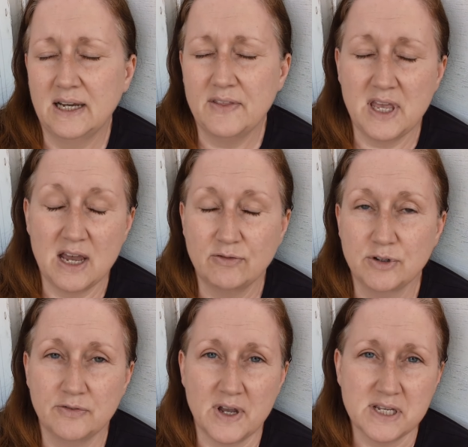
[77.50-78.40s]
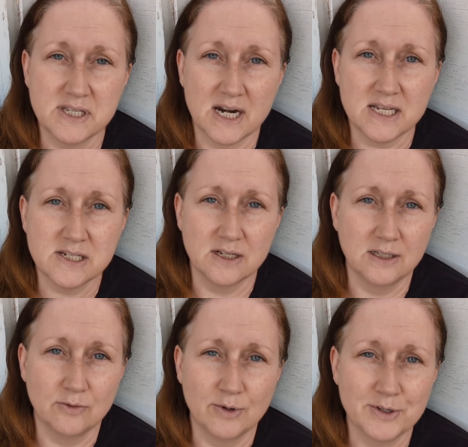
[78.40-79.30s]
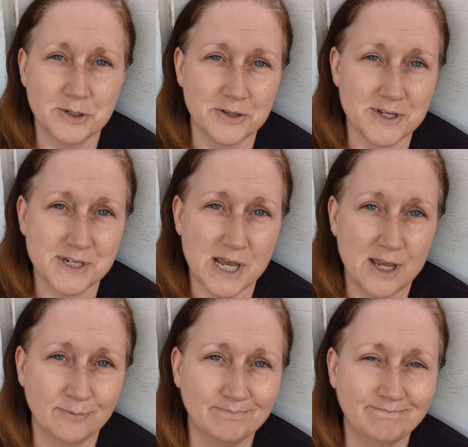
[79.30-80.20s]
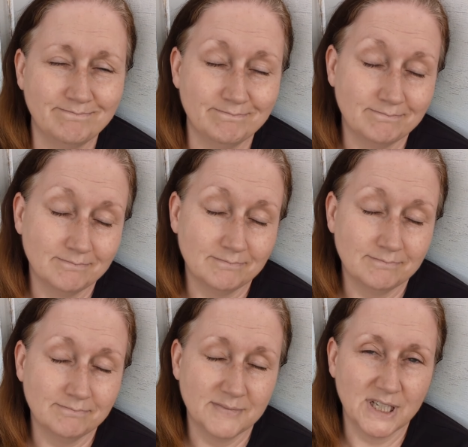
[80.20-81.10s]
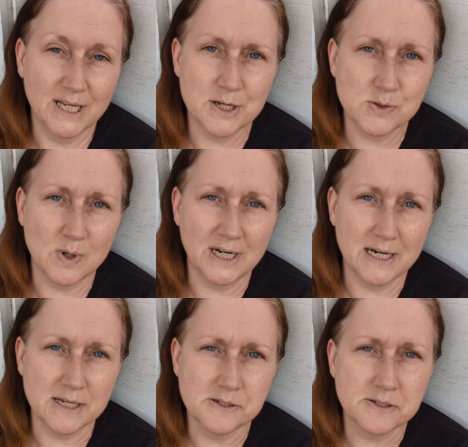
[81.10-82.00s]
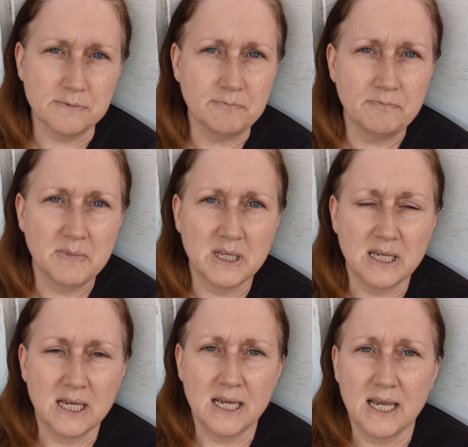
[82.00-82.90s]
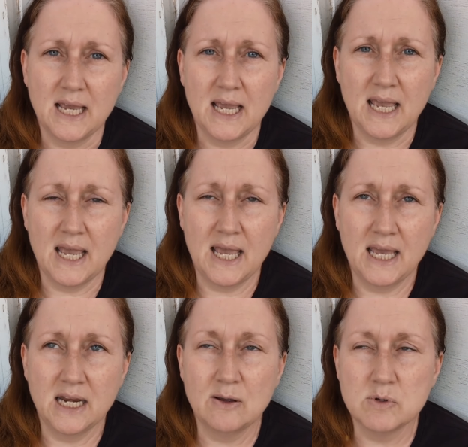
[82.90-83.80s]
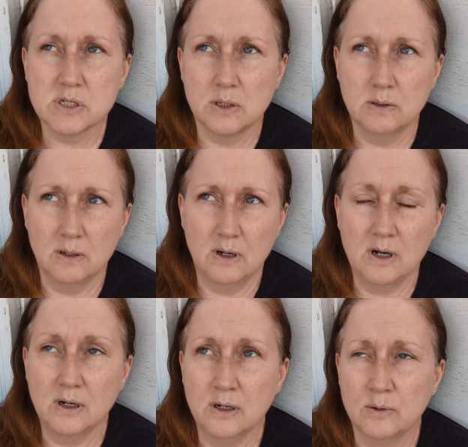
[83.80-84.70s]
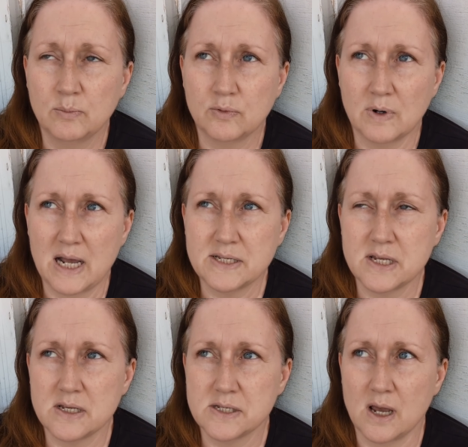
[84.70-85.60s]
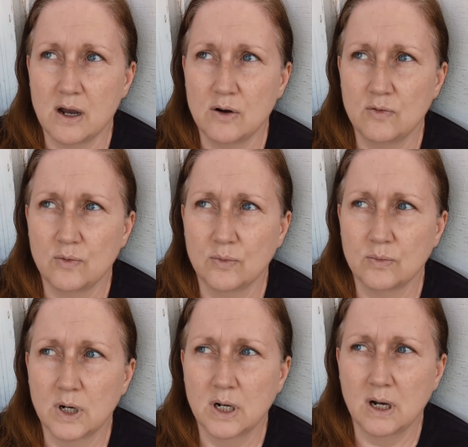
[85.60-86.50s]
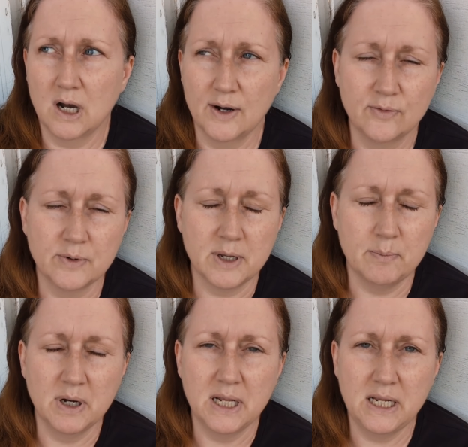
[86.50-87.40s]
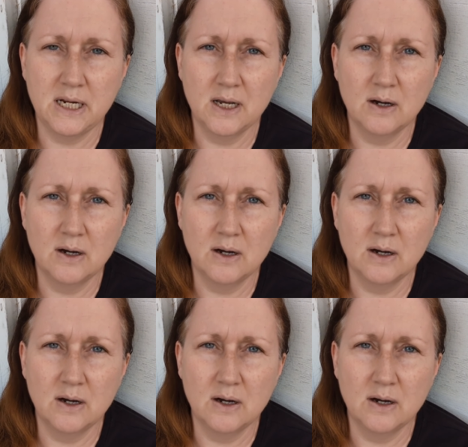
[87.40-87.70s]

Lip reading: The after effects that I still live with till this day. It is what it is. And it was a long process of recovery, but